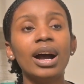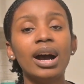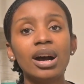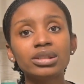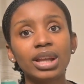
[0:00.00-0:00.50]

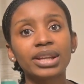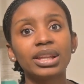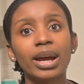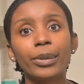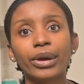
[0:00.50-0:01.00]
I also like
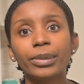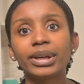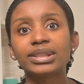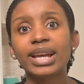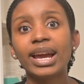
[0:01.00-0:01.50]
the library
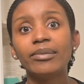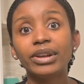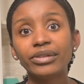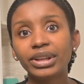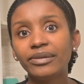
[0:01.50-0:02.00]
because they have
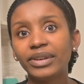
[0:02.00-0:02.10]
different